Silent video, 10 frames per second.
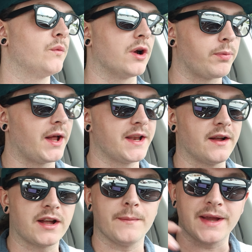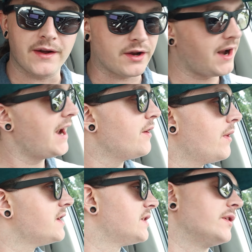We were planning on coming out here
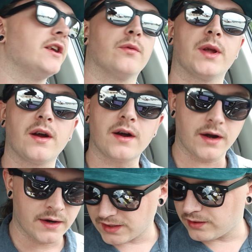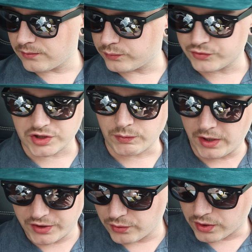anyway, so here we are. So just
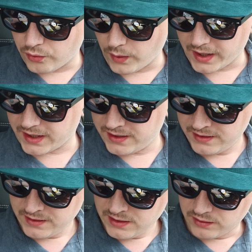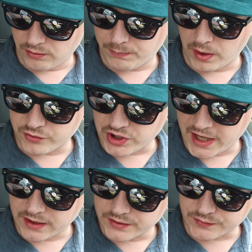want to do a quick little
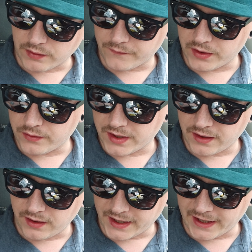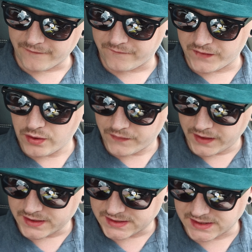Bojangles review here. I got a few
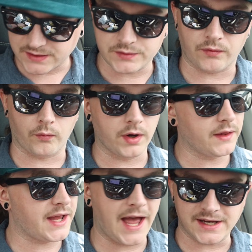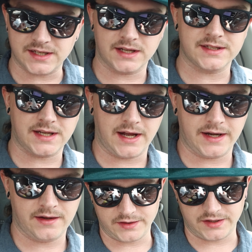things because it was really hectic inside.
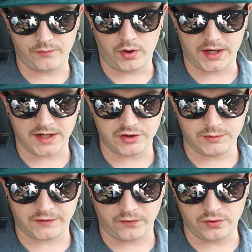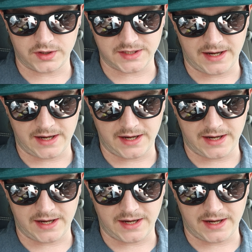I also didn't want to get too much food because